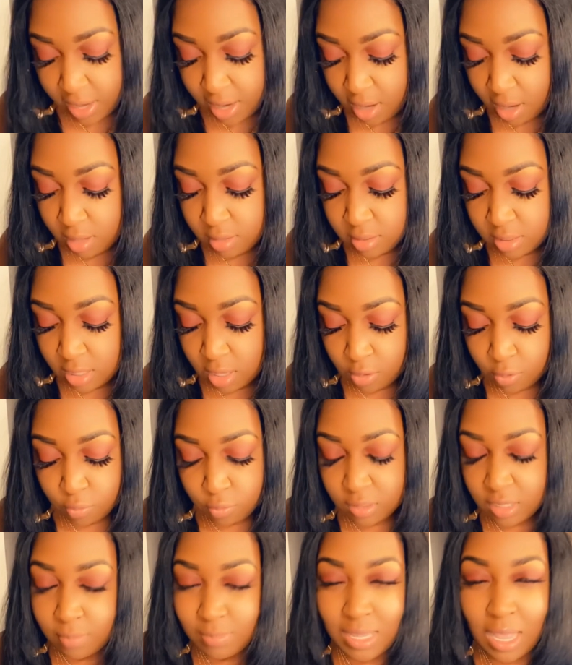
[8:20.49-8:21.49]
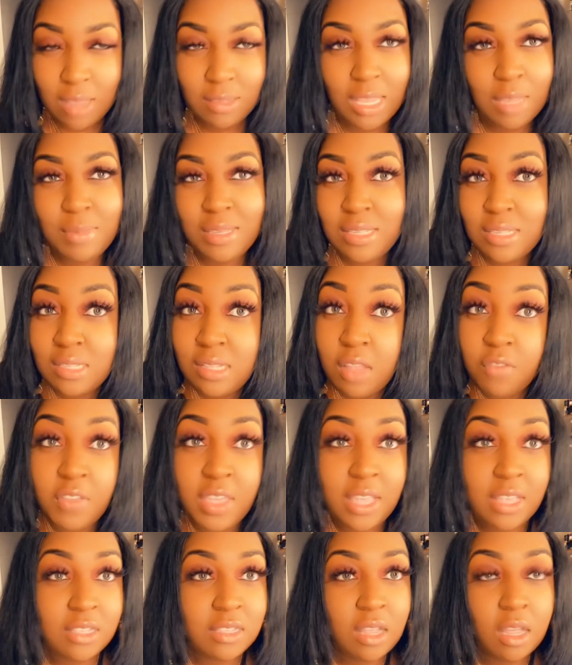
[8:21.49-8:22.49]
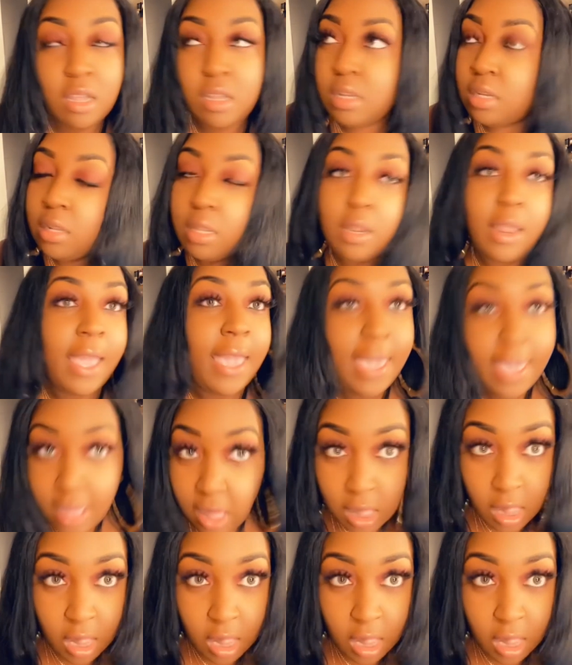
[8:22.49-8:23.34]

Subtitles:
So, sometimes they be stiff as hell.